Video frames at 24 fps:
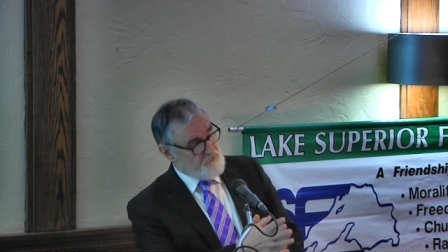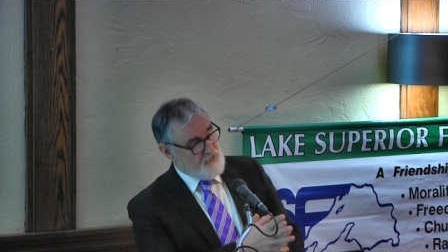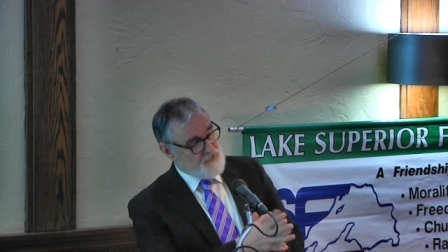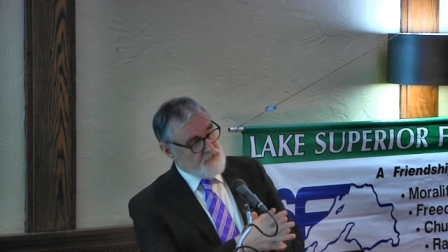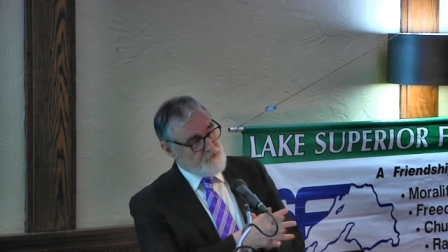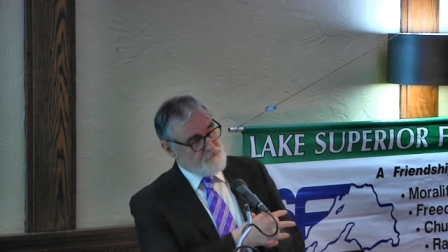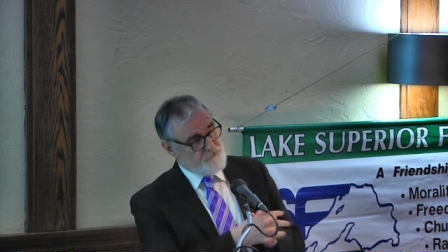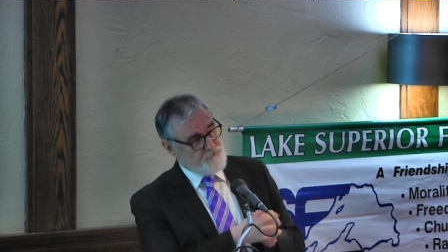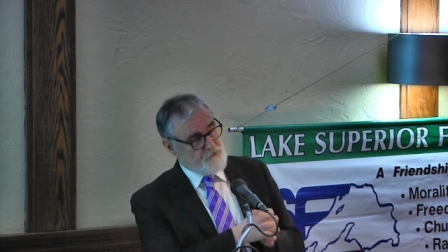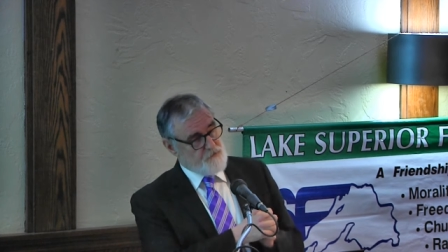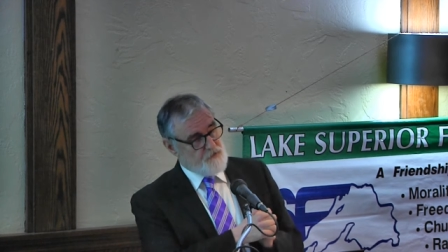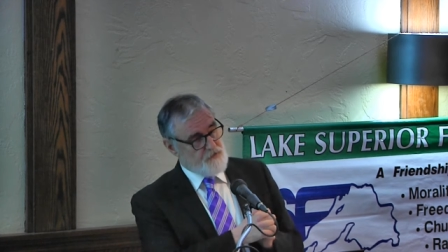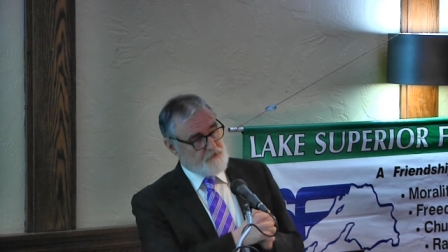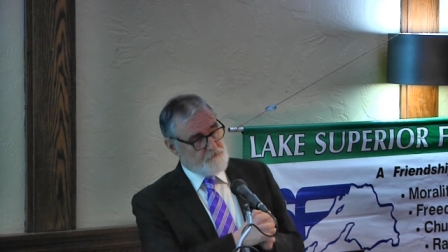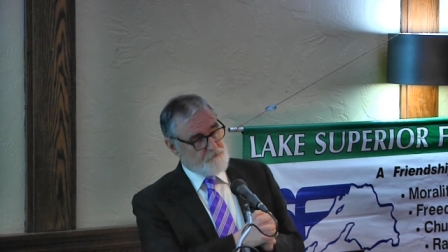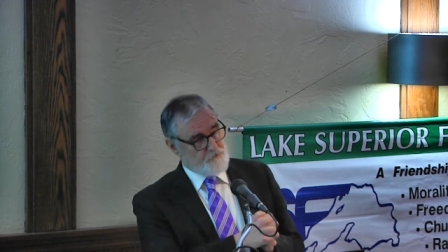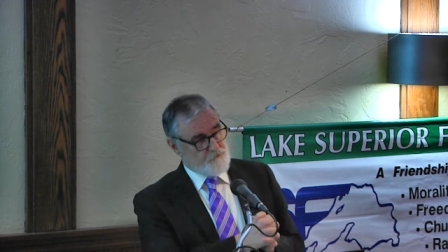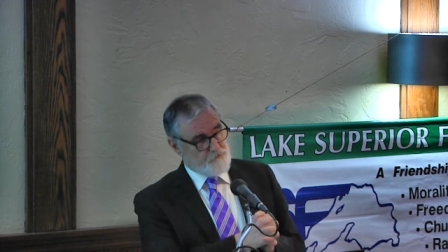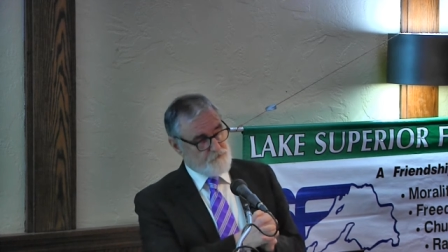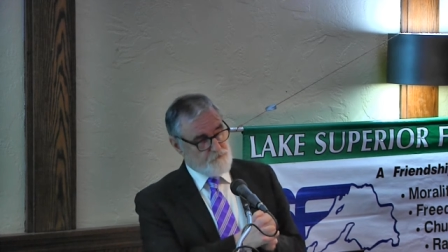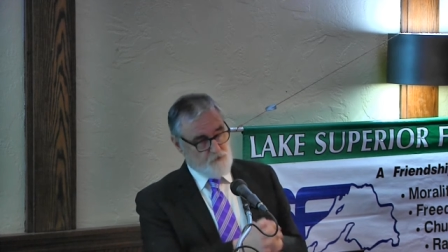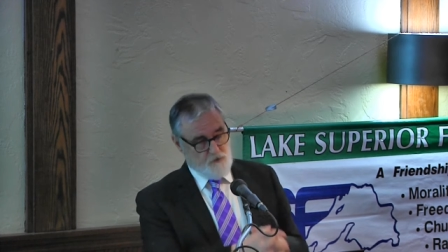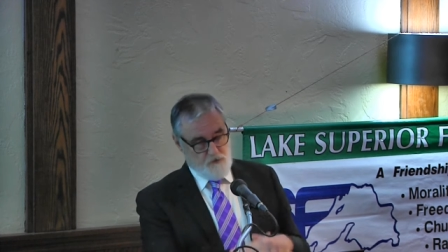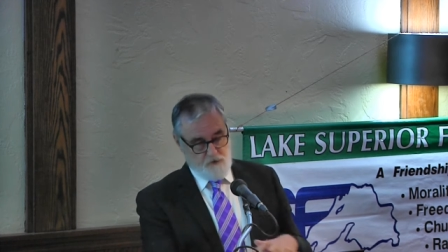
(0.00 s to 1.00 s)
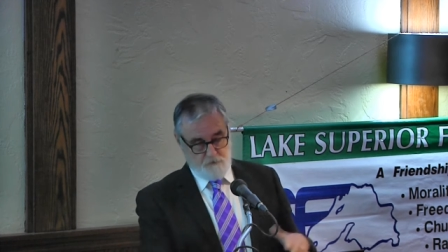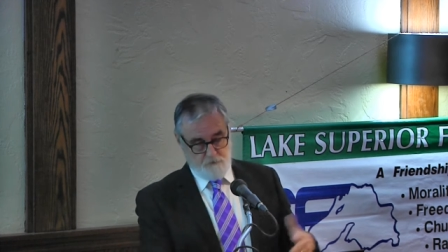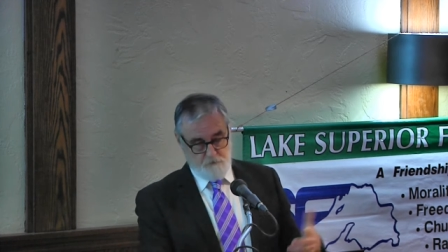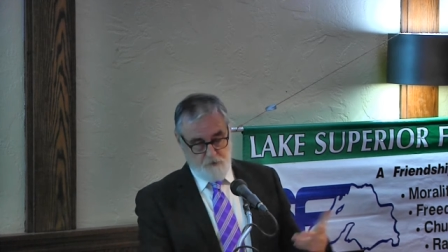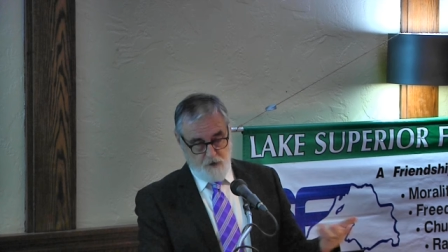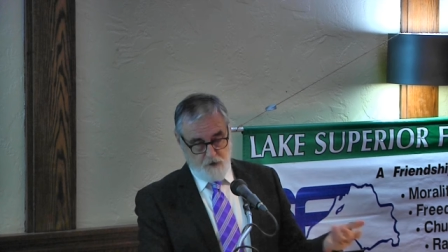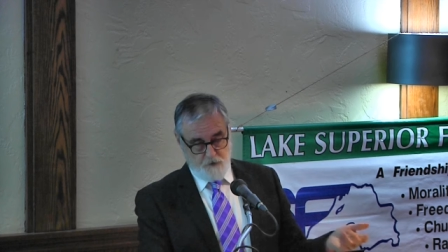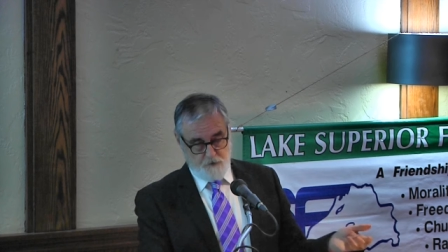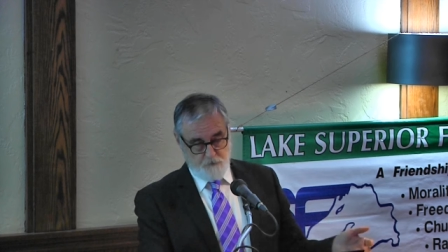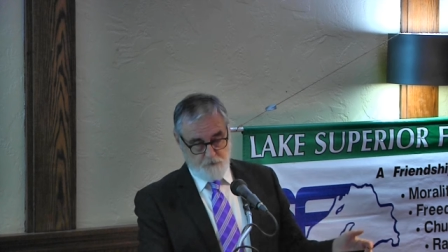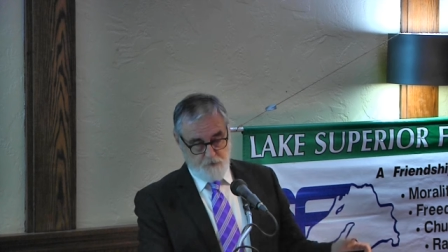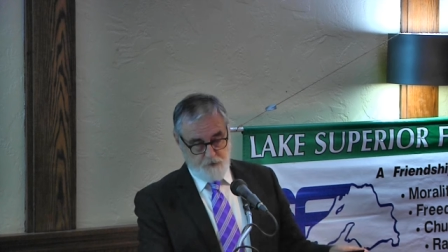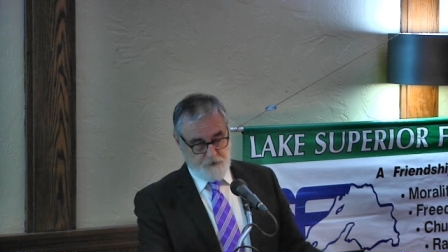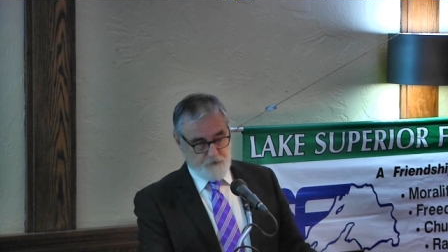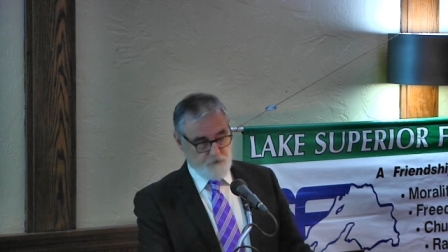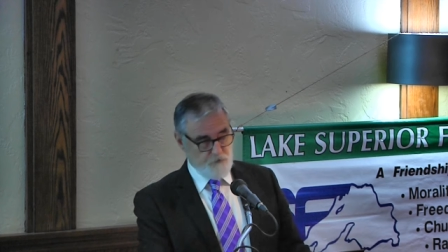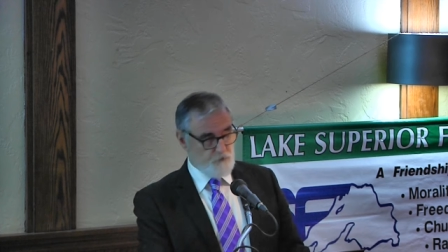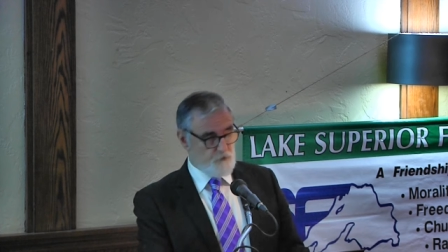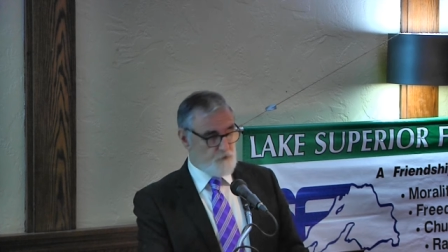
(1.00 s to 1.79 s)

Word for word: And if you have a strong moderator